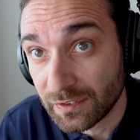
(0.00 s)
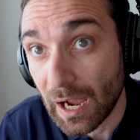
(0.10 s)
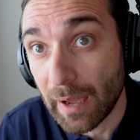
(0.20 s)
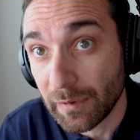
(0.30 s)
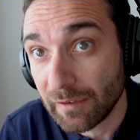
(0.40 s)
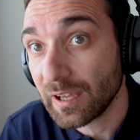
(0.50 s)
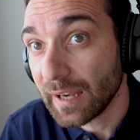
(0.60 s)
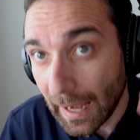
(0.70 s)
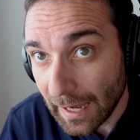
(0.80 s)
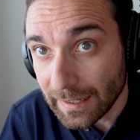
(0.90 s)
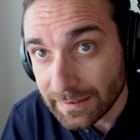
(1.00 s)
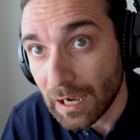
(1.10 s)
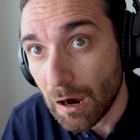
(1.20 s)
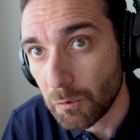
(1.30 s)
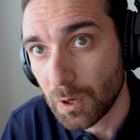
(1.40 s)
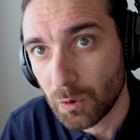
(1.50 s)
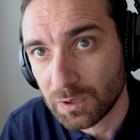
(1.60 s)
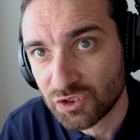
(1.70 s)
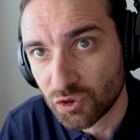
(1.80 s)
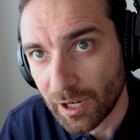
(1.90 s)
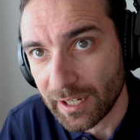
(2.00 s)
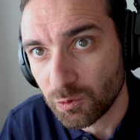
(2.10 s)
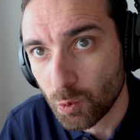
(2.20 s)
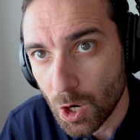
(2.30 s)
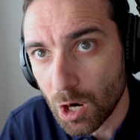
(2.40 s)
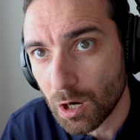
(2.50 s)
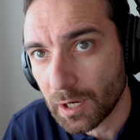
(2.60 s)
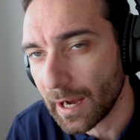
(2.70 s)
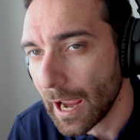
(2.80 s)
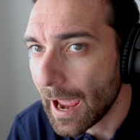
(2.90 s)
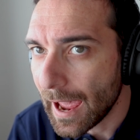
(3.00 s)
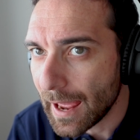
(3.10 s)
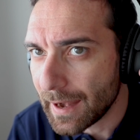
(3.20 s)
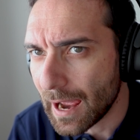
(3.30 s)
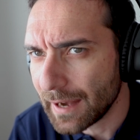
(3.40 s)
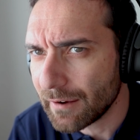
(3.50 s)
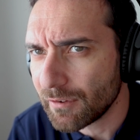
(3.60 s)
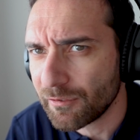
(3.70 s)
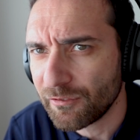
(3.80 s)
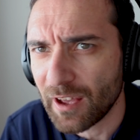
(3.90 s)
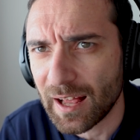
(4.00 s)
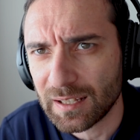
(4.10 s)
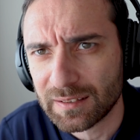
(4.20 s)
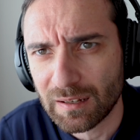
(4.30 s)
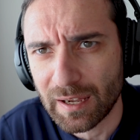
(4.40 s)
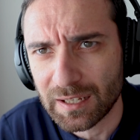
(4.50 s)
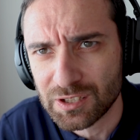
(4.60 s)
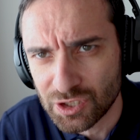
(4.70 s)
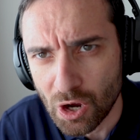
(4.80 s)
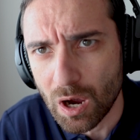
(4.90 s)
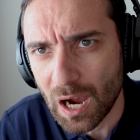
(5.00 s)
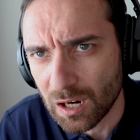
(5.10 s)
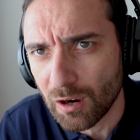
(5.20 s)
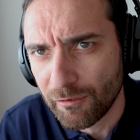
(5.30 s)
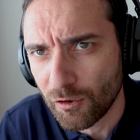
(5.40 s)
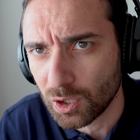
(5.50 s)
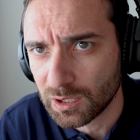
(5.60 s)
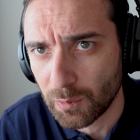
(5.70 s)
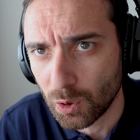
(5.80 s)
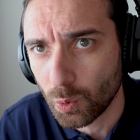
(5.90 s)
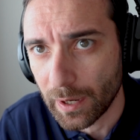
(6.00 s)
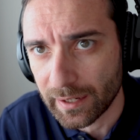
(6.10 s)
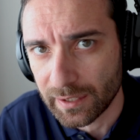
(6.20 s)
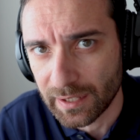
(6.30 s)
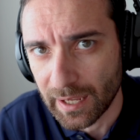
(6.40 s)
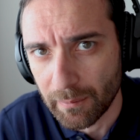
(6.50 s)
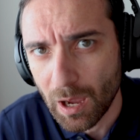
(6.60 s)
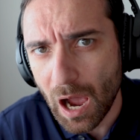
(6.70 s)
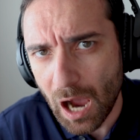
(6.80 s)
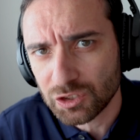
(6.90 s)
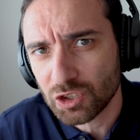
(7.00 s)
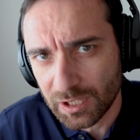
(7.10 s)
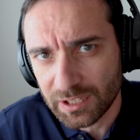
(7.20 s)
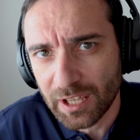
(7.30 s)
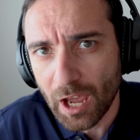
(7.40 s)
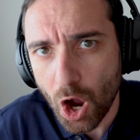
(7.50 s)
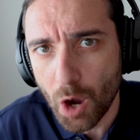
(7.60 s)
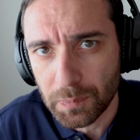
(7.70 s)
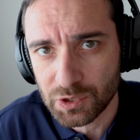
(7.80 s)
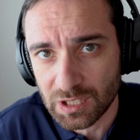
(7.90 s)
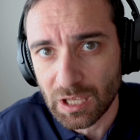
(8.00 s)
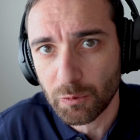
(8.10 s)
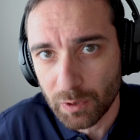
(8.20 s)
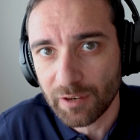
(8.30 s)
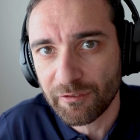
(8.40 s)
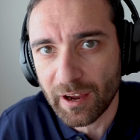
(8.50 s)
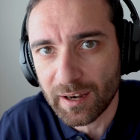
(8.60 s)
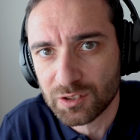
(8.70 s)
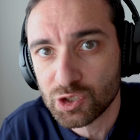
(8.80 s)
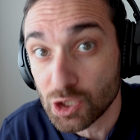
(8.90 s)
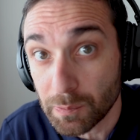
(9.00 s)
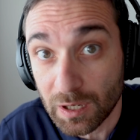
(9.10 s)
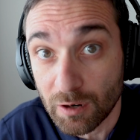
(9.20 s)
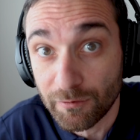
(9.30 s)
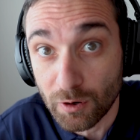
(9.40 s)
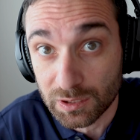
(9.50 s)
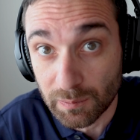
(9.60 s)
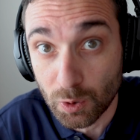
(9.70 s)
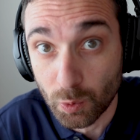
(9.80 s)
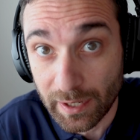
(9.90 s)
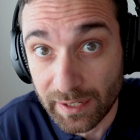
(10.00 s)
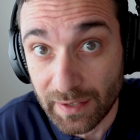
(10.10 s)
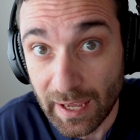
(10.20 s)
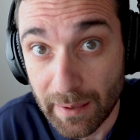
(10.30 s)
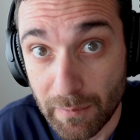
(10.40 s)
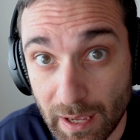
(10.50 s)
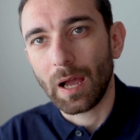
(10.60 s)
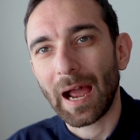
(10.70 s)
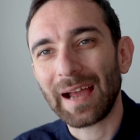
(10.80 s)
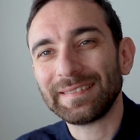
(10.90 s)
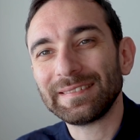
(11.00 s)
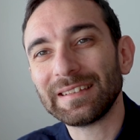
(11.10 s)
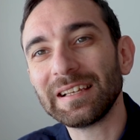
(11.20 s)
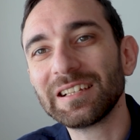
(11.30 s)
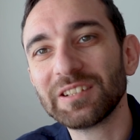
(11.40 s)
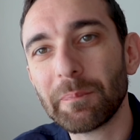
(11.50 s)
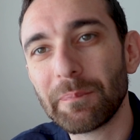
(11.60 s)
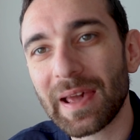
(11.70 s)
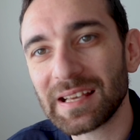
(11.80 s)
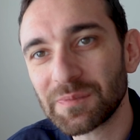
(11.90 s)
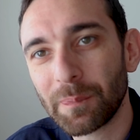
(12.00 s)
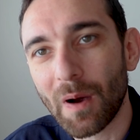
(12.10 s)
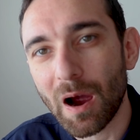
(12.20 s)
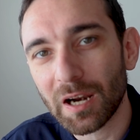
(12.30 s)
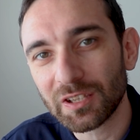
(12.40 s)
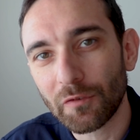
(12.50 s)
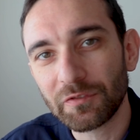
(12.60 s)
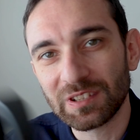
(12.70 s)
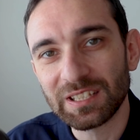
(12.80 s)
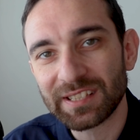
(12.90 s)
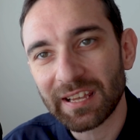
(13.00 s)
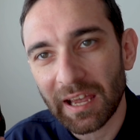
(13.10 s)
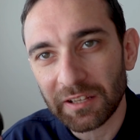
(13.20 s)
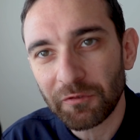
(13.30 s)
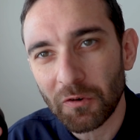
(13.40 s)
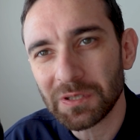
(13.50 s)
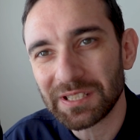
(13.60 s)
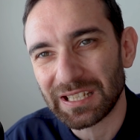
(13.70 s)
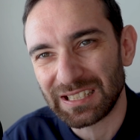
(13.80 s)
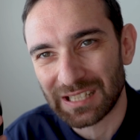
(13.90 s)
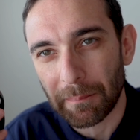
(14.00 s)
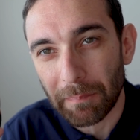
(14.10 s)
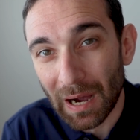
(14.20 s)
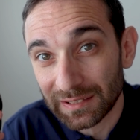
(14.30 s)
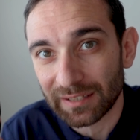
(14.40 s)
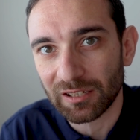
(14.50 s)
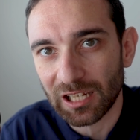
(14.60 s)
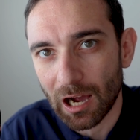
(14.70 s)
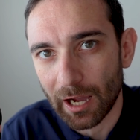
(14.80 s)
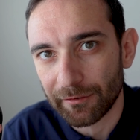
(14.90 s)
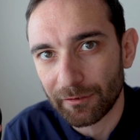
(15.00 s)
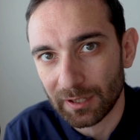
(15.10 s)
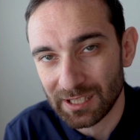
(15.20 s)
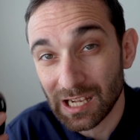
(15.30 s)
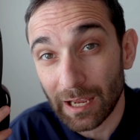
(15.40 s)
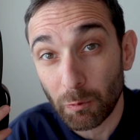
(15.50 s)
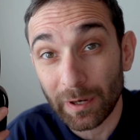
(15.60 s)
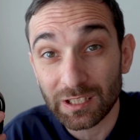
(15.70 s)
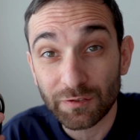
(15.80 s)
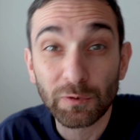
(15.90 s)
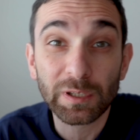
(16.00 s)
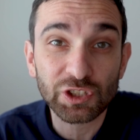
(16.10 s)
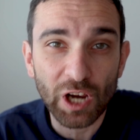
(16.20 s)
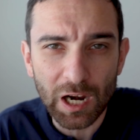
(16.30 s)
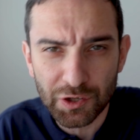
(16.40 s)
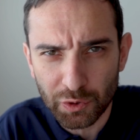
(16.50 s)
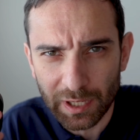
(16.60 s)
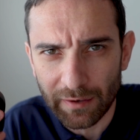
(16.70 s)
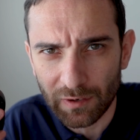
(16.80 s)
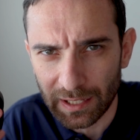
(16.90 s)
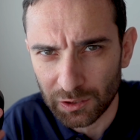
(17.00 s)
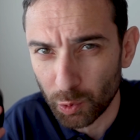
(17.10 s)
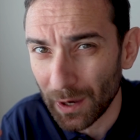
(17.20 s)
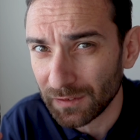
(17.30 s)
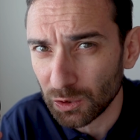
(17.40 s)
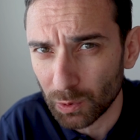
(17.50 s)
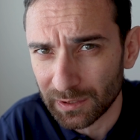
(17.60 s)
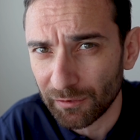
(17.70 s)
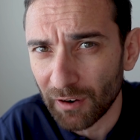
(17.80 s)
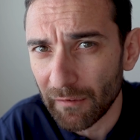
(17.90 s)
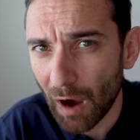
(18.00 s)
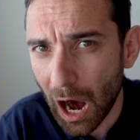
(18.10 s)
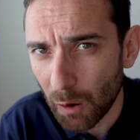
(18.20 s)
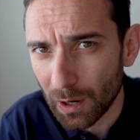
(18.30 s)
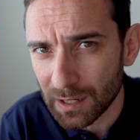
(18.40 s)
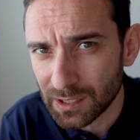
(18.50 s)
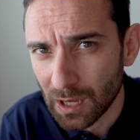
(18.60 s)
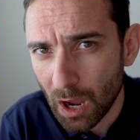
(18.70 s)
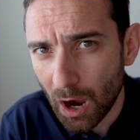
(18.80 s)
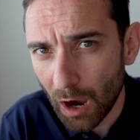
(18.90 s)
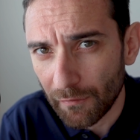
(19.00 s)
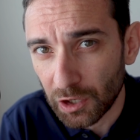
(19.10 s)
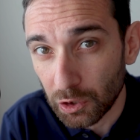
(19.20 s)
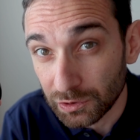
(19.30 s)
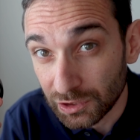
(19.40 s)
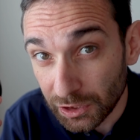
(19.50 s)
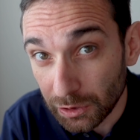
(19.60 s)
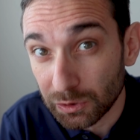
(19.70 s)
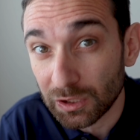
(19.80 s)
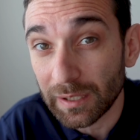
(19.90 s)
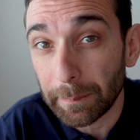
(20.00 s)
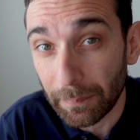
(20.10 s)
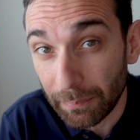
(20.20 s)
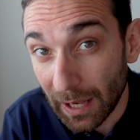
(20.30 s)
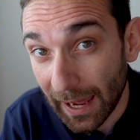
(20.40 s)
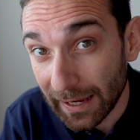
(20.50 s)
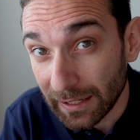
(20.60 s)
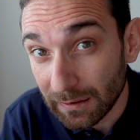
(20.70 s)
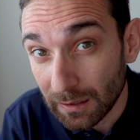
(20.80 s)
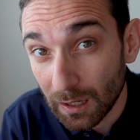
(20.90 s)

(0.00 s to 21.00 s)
time, even 8 hours straight work, and I never felt like so uncomfortable wearing them. Actually the opposite, I really felt super comfortable wearing them. I think the best part of these headphones is the battery life. It's like when it's fully charged you can have like 20-25 hours of continuously playing